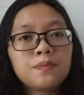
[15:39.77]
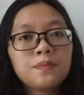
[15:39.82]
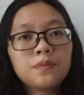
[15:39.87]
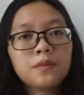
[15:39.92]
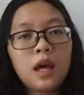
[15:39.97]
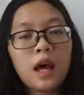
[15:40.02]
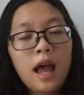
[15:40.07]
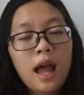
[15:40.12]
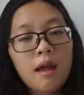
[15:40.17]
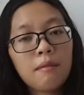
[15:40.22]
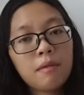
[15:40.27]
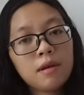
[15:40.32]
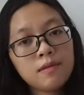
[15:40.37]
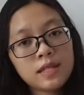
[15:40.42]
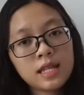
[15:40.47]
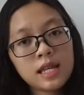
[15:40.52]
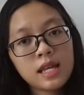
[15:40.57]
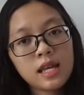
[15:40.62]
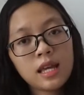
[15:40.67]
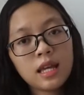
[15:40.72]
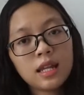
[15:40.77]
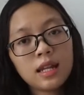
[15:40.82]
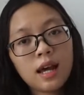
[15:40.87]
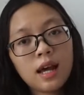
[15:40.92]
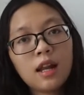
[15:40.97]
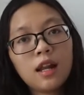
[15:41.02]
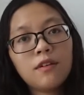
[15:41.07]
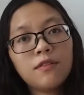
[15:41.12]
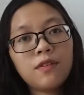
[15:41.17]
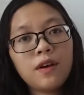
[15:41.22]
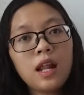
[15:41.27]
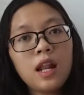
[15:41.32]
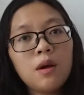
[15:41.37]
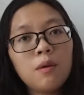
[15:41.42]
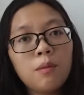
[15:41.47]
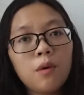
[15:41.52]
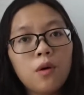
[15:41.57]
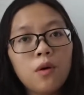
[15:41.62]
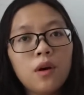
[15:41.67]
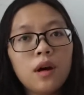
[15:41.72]
the NFC is not
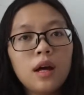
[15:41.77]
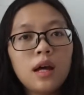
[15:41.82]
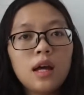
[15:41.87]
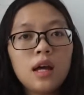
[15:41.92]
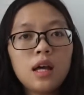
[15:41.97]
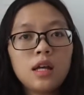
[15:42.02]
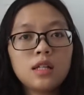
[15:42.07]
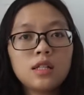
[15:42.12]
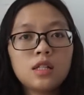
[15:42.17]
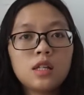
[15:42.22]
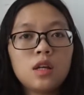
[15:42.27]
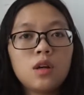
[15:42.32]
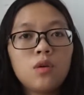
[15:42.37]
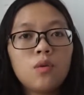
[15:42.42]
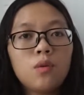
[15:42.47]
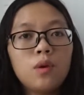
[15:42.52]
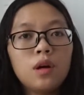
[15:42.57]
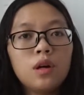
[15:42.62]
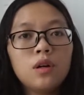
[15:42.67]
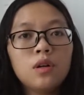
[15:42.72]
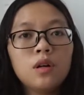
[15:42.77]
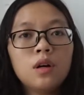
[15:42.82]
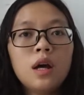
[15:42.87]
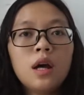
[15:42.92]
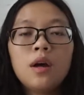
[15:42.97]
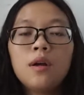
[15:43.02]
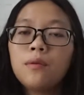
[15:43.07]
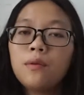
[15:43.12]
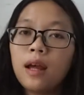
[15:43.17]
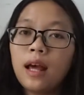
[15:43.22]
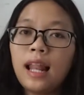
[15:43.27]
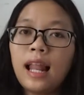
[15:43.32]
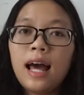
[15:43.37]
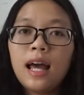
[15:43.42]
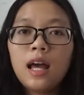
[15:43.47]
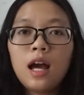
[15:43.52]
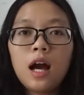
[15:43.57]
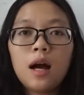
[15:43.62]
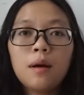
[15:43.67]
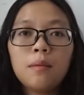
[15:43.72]
available, it will
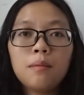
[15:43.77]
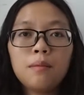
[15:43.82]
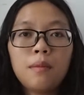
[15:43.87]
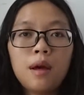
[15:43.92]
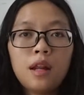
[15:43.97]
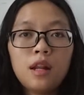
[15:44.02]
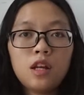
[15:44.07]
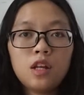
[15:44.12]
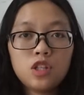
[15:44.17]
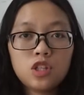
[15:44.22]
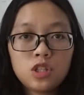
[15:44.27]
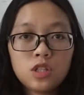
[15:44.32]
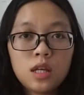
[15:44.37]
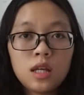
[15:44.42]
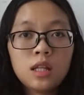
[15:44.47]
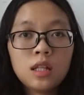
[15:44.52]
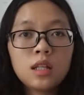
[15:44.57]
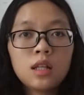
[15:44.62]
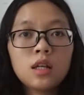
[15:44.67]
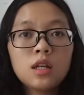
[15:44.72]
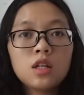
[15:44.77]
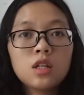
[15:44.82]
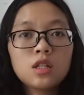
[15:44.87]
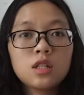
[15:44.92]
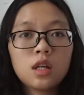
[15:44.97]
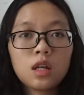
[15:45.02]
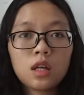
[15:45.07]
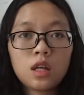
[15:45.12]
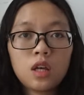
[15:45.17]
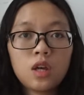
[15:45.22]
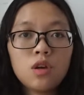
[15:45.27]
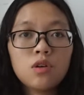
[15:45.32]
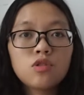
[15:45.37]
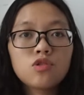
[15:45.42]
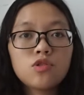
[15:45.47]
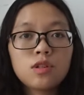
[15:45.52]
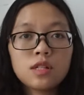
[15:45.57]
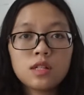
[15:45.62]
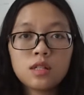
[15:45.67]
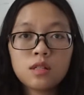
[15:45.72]
rely on magnetic secure
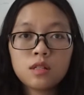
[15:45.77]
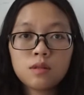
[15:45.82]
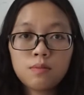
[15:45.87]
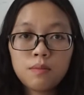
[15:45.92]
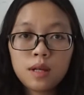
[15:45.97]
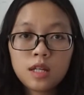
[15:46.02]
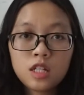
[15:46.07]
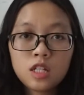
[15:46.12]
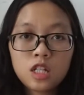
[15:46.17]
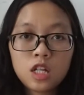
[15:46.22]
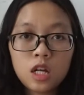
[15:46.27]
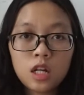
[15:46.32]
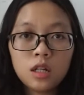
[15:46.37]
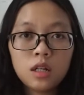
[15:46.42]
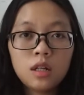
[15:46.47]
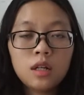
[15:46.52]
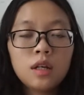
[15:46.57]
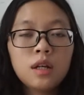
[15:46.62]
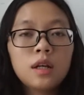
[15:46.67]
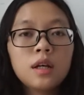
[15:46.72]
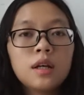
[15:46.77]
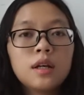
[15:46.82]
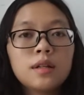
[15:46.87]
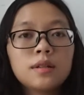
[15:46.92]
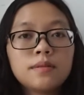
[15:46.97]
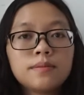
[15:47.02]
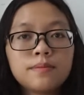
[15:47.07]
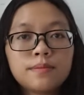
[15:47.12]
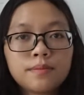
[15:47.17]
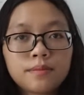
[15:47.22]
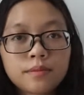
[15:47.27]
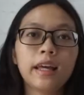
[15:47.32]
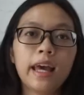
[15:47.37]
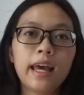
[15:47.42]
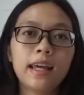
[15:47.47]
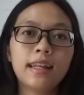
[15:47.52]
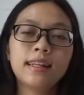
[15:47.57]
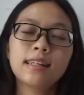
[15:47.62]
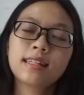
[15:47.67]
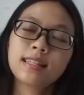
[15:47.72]
transmission.
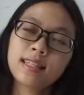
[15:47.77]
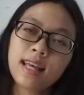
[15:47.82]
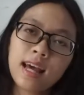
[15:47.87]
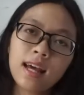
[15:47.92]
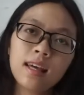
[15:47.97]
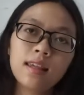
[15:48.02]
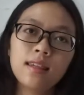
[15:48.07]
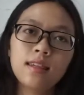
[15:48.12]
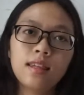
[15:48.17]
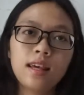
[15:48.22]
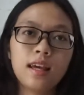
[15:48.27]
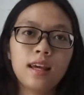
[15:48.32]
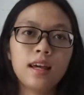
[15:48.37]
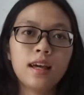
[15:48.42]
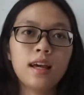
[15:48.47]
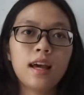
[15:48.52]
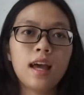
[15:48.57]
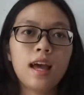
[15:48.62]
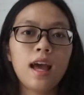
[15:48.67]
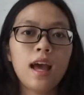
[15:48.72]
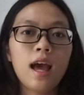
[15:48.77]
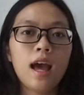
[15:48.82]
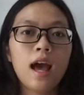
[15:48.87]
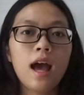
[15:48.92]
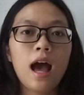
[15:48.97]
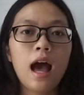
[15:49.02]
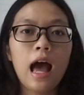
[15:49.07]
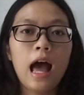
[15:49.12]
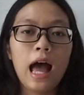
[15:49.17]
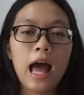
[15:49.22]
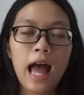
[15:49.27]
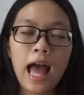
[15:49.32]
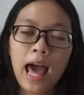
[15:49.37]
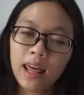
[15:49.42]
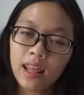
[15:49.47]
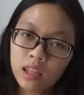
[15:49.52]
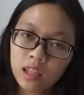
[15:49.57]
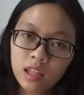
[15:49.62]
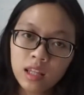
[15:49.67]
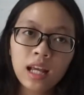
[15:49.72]
Okay, the second thing,
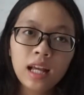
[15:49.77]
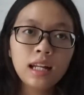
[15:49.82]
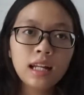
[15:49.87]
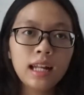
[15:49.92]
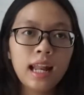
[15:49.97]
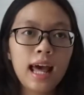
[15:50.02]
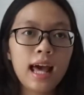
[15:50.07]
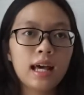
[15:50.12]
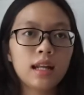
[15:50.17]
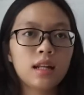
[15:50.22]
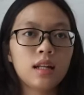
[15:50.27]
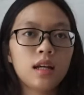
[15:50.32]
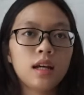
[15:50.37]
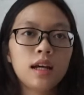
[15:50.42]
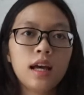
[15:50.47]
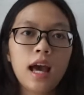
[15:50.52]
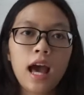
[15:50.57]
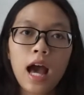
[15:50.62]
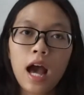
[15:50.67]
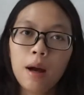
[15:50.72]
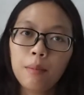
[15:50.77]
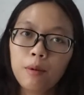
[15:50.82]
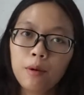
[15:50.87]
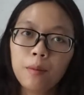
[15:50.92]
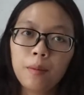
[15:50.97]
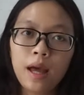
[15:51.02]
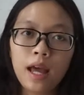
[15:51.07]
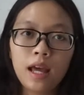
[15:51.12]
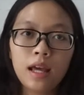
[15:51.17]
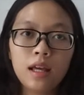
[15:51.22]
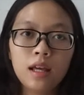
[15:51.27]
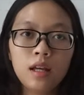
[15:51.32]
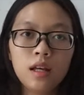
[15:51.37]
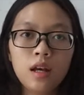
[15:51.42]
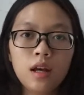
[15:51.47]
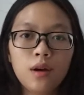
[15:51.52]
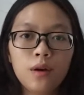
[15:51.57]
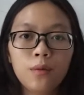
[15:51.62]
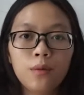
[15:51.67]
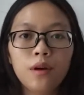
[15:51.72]
I think that Apple Pay
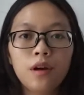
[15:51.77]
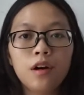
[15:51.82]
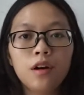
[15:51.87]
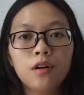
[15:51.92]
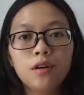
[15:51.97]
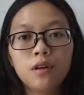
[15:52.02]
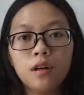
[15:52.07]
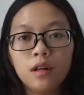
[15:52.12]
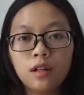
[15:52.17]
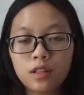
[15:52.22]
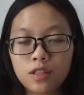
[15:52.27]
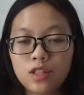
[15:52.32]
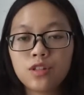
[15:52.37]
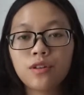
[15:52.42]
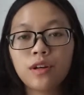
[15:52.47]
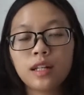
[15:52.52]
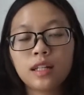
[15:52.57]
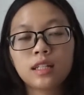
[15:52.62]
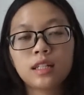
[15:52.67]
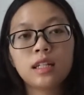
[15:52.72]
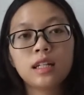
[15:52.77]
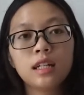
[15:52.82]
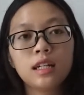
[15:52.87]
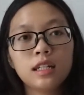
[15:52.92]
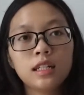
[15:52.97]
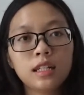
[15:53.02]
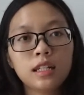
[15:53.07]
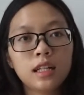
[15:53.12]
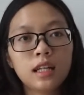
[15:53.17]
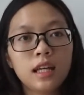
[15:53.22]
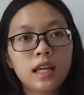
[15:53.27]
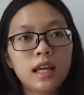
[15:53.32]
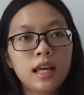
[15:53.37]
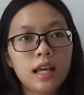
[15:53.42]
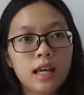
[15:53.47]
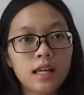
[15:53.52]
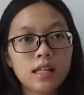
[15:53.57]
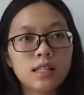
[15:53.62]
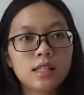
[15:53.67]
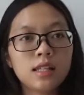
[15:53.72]
will do it good
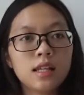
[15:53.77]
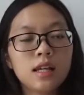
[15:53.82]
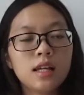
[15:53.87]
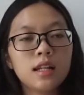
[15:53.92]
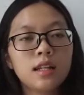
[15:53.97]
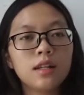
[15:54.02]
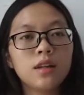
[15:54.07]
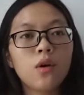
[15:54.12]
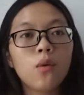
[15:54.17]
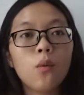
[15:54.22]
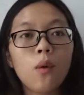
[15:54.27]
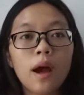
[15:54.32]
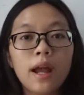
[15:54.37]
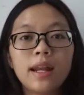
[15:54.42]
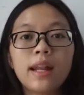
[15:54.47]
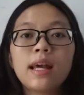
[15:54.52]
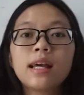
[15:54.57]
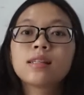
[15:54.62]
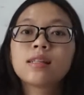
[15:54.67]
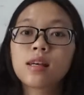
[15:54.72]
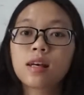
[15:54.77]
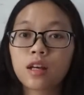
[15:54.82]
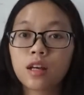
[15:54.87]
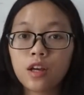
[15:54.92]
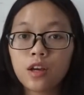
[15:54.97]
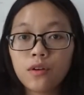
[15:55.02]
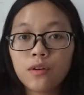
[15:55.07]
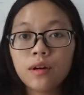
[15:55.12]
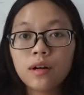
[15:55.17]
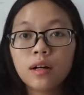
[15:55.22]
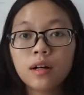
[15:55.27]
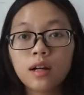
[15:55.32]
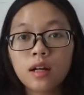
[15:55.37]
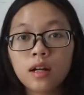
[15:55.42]
is the way they secure